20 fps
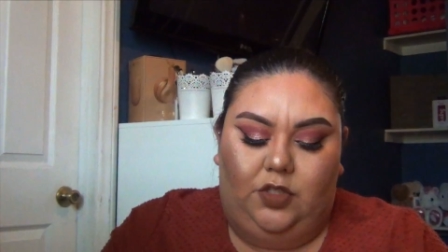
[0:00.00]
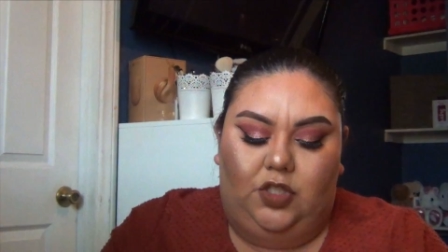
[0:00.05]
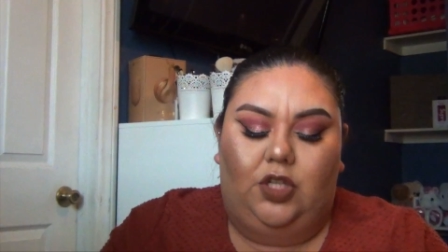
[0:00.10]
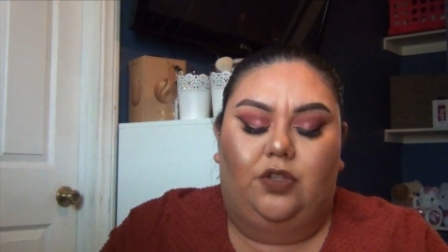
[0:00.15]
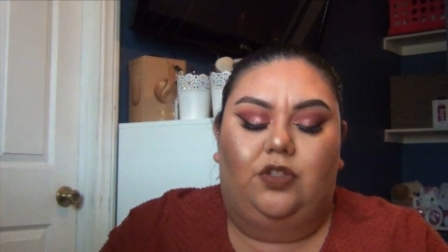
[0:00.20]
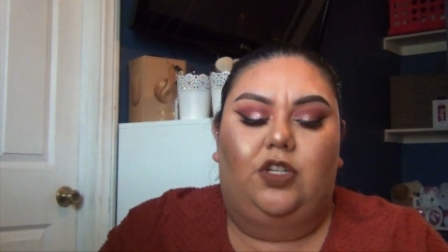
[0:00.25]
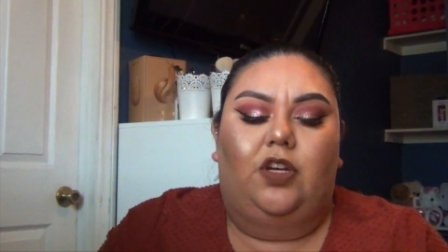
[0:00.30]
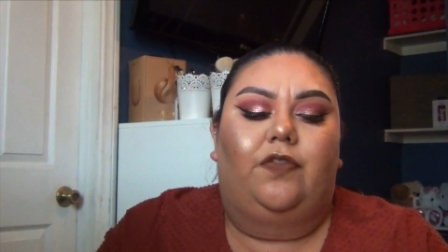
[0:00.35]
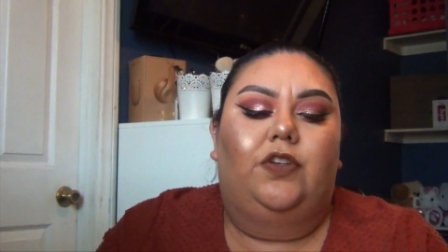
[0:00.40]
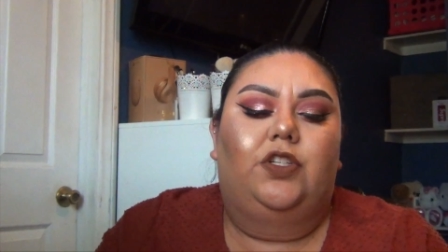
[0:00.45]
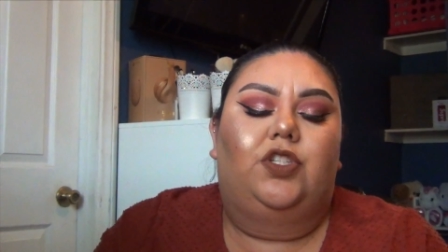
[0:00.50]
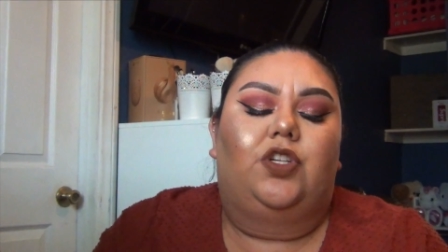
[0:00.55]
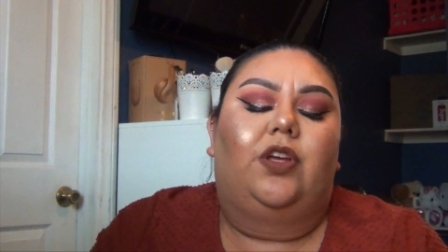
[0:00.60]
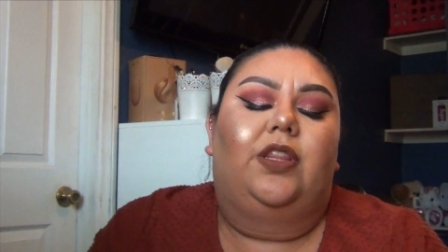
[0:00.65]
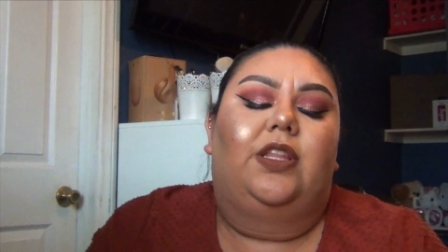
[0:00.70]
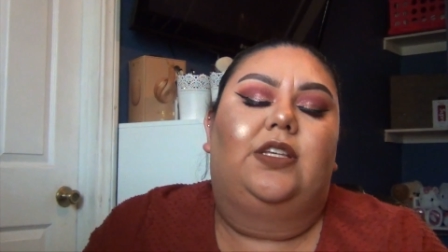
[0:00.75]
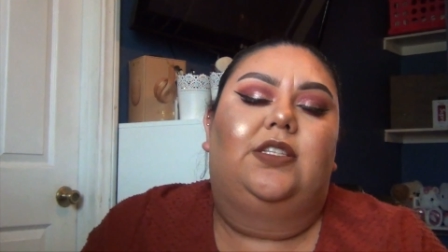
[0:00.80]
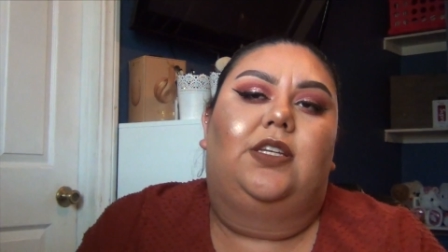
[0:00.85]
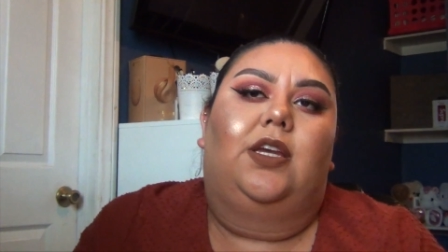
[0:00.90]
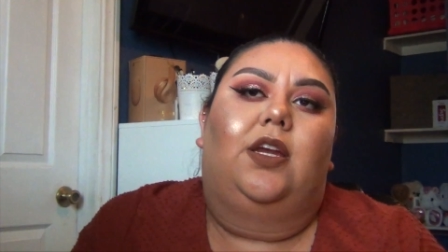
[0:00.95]
So Jeffree Star
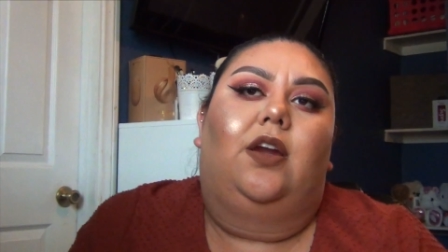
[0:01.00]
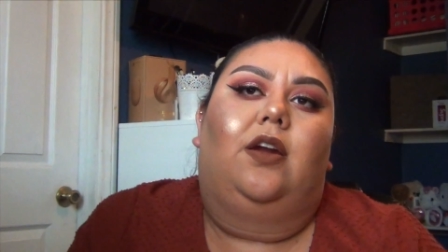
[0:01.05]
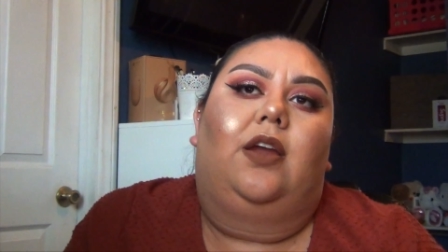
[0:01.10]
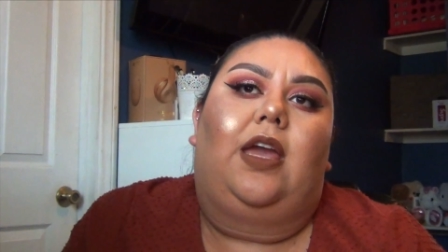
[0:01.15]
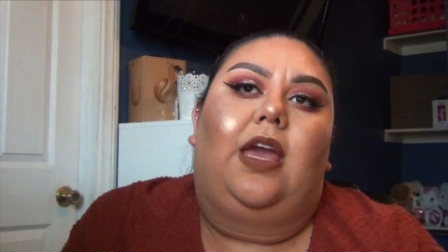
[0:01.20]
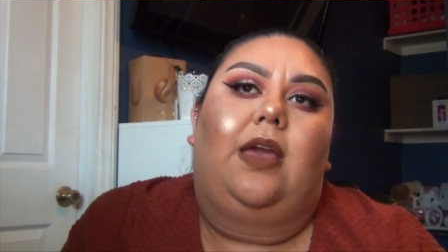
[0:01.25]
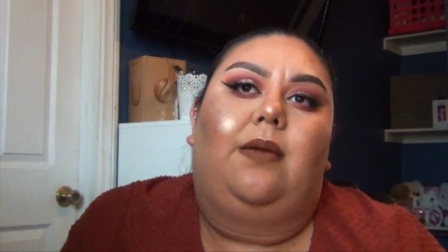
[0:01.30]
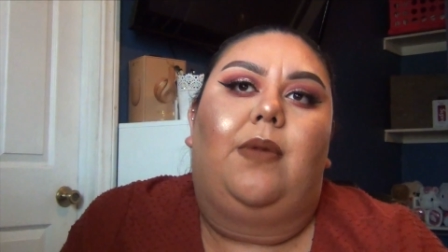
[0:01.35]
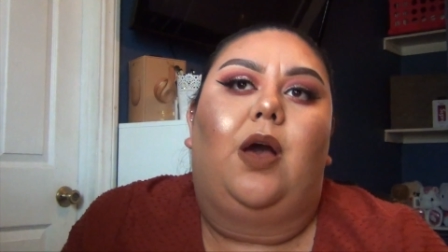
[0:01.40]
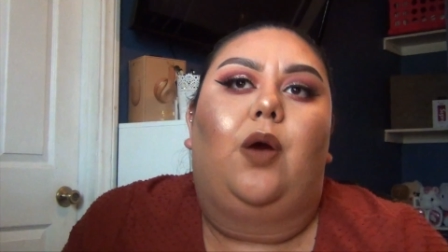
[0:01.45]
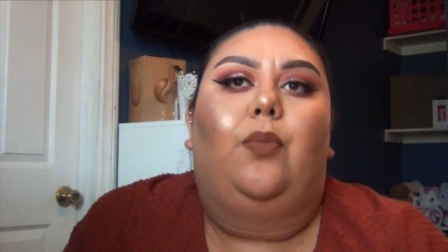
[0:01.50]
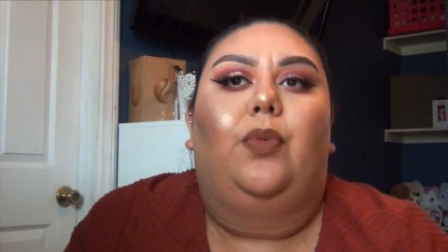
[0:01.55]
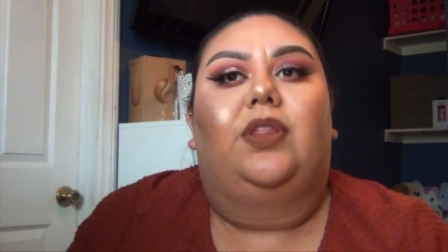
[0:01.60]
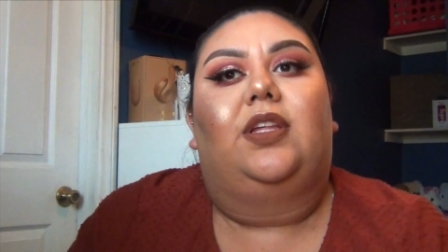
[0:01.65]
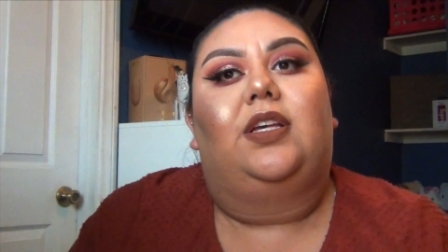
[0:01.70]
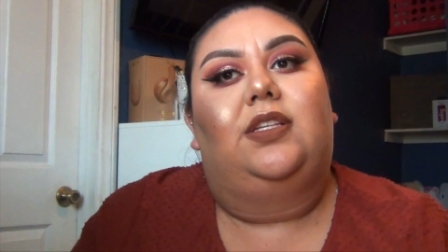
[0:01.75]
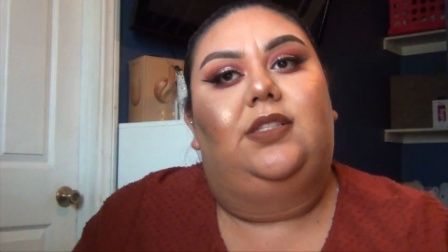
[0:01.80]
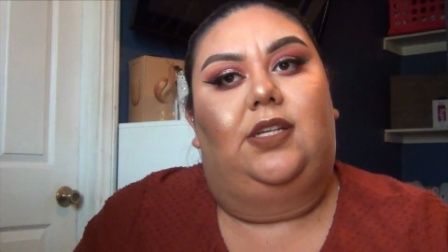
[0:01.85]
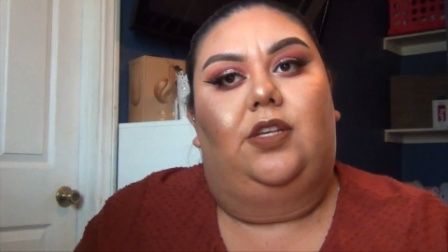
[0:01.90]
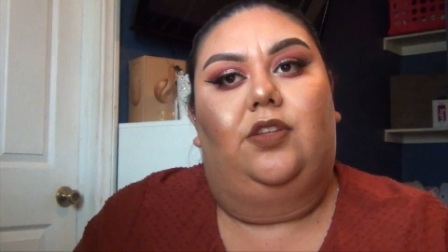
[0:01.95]
this year came out with
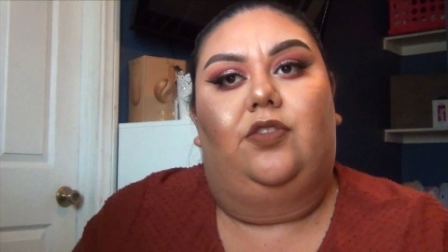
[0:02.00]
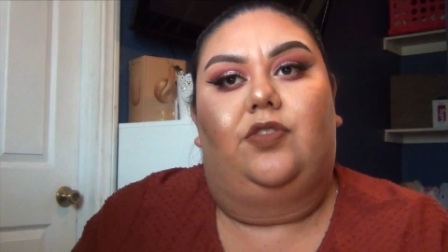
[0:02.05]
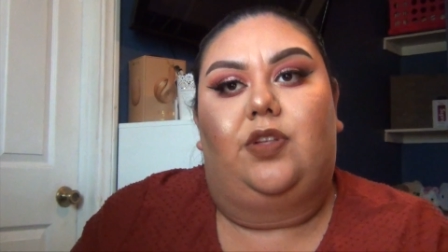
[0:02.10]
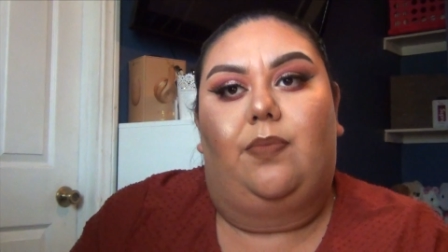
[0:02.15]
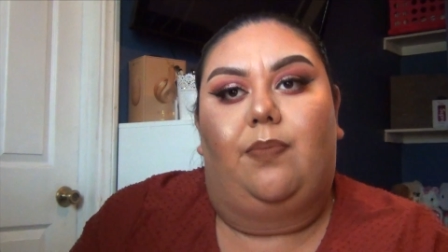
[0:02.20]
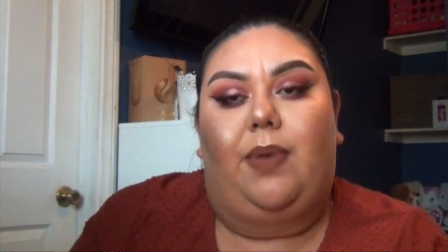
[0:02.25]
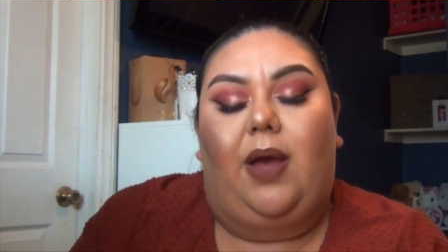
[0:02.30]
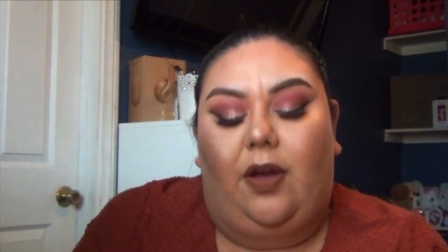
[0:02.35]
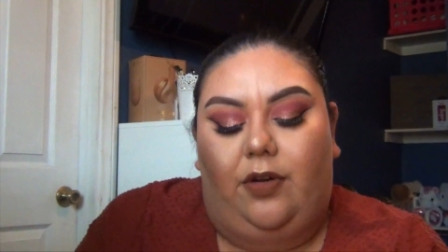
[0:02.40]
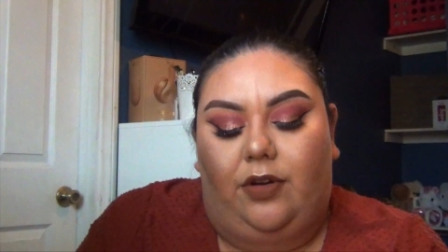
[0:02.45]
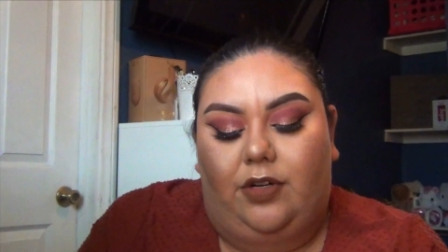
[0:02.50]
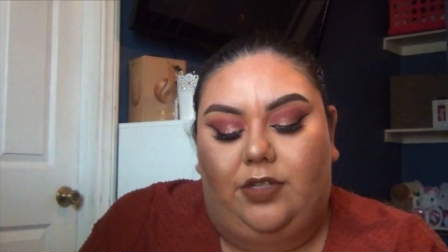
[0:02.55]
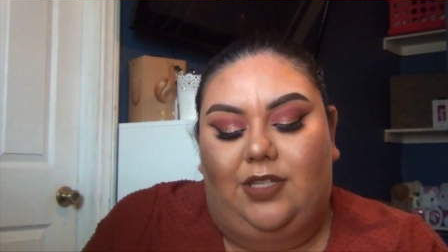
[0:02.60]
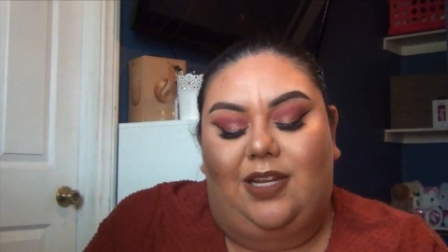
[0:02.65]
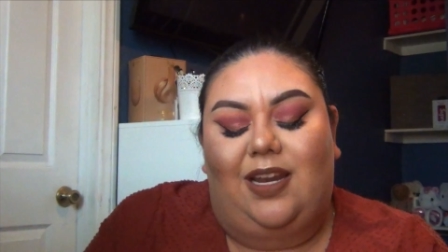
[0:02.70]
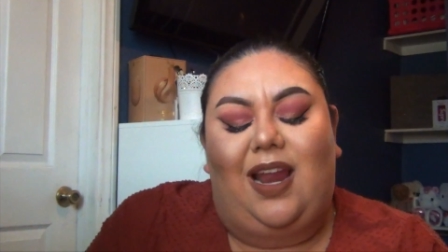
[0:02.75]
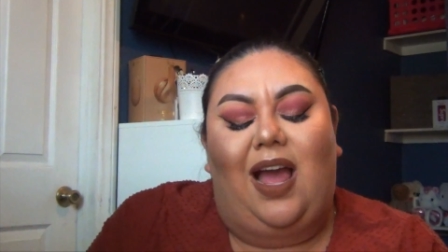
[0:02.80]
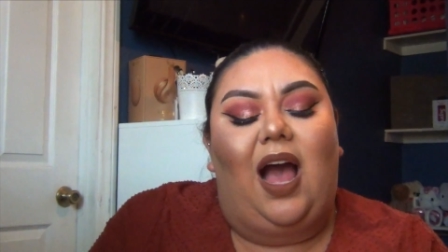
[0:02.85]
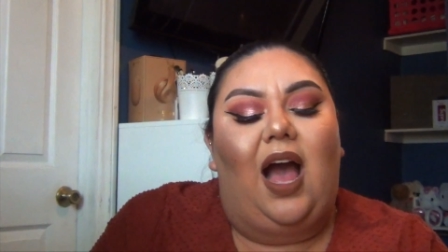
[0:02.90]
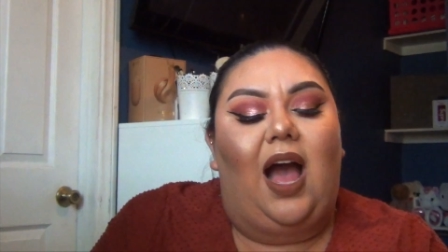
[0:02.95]
concealers and powders
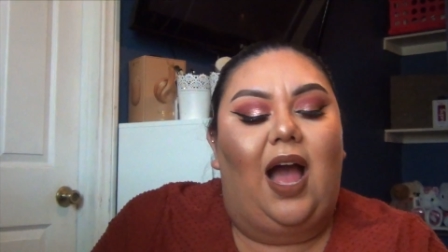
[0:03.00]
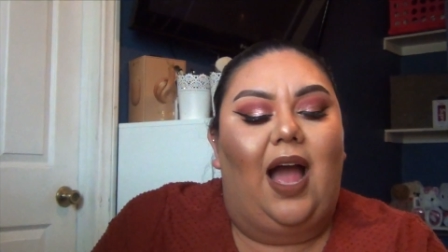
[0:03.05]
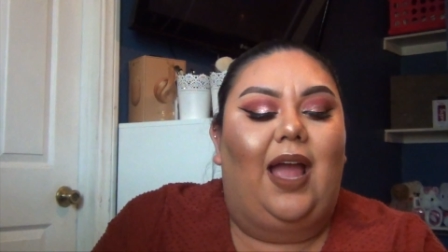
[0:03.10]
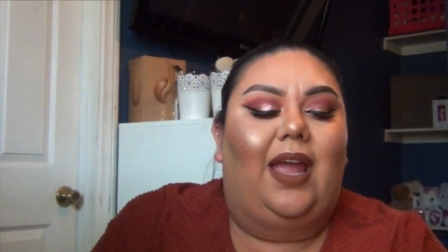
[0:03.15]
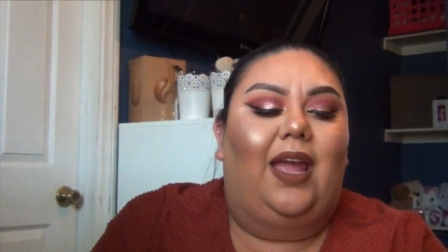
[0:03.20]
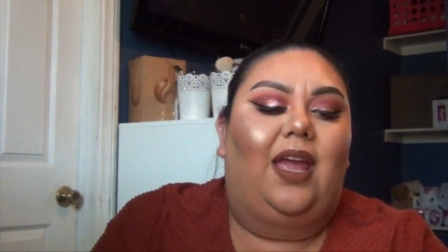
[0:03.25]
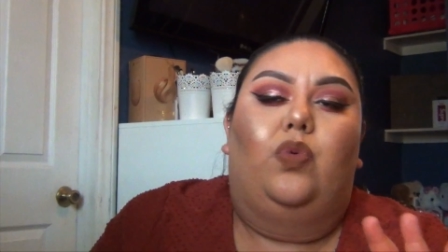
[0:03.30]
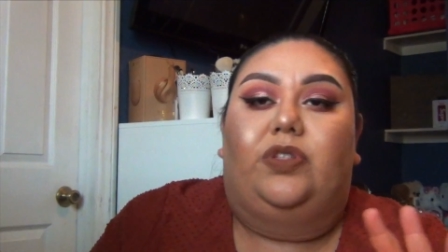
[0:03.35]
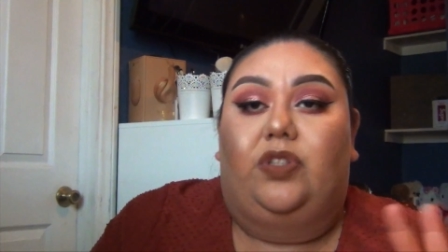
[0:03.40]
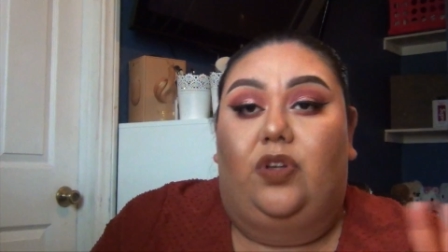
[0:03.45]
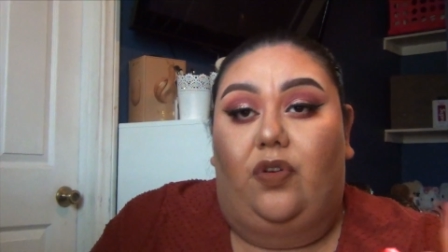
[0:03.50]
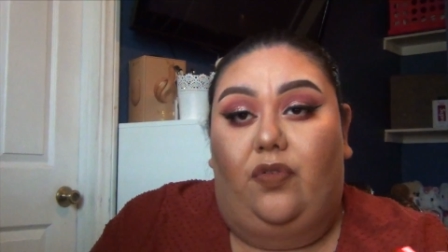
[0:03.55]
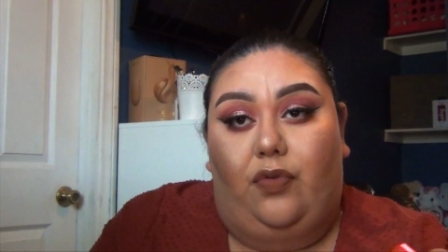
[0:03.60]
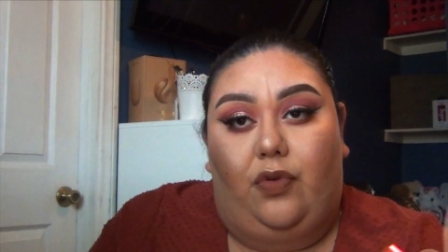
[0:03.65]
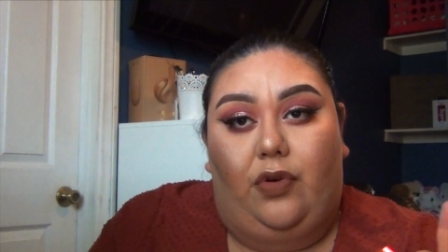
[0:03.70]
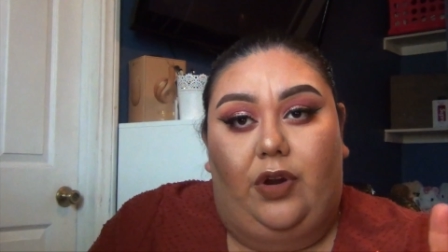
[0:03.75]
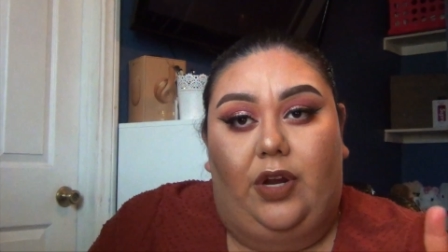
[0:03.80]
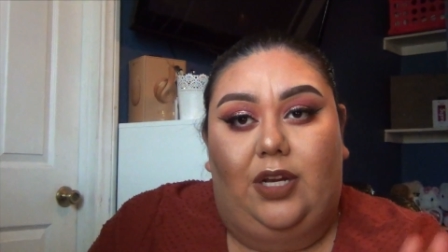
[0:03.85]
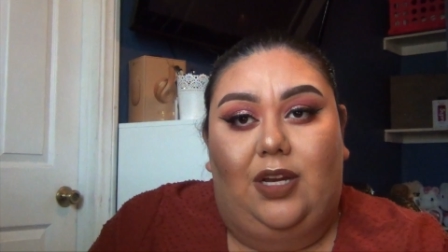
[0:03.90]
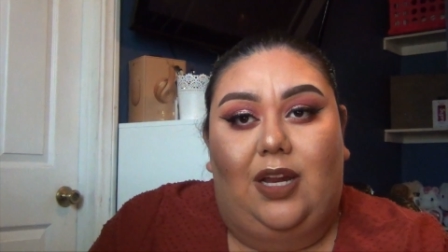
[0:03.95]
and I was all for it.